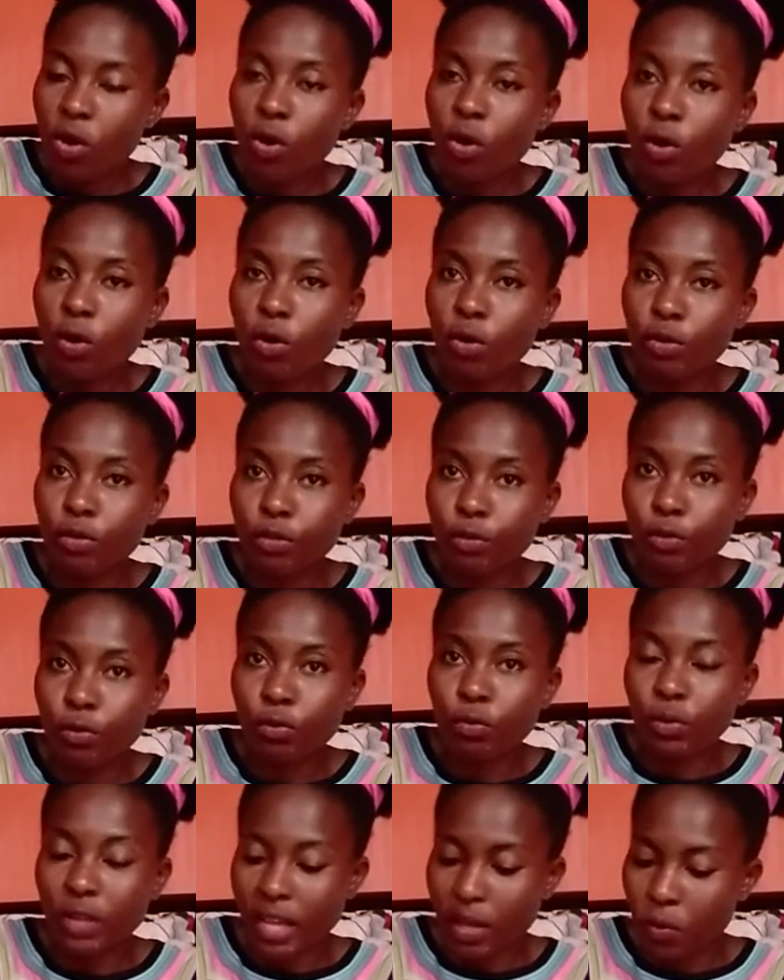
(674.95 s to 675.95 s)
all through,
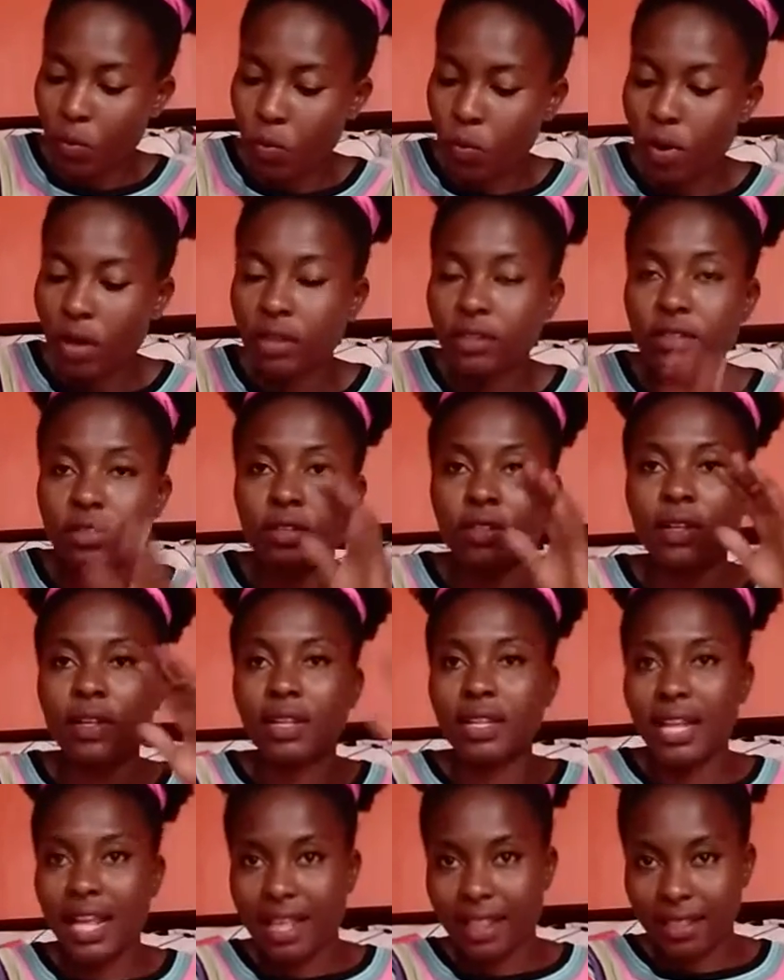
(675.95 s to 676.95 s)
like one
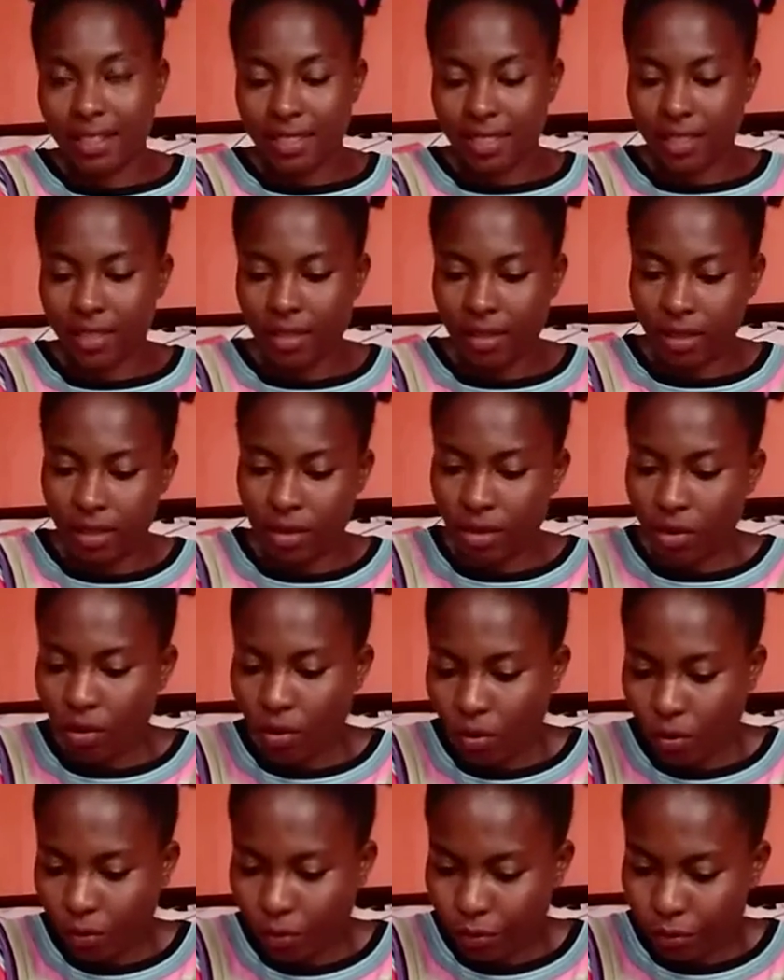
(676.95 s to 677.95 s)
length
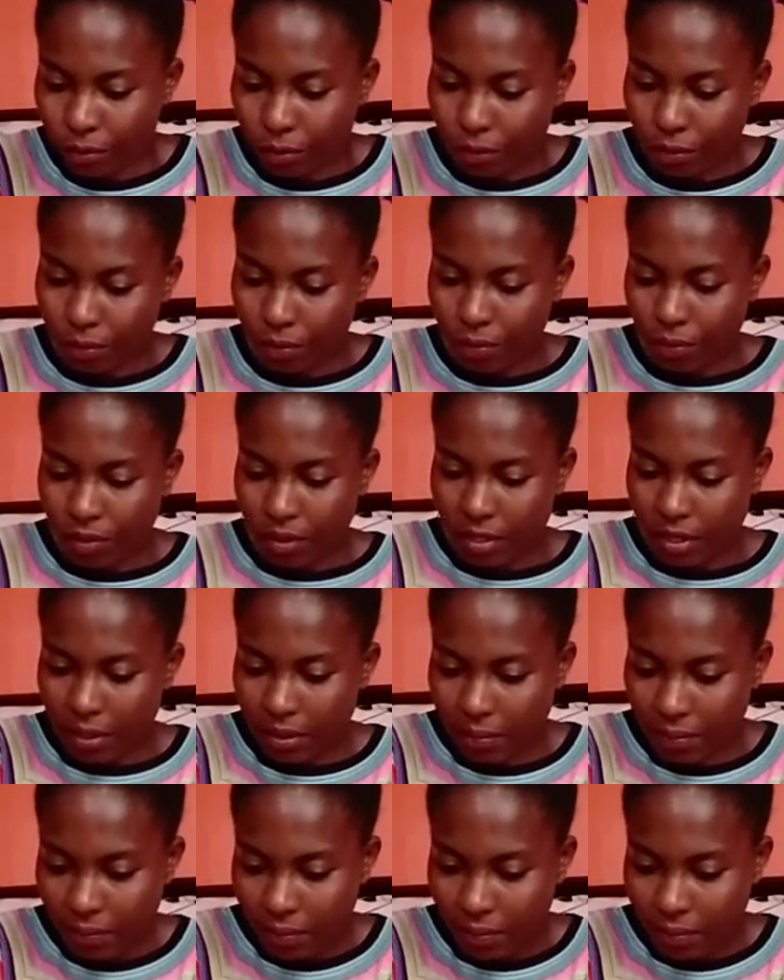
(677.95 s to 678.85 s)
all through. Okay,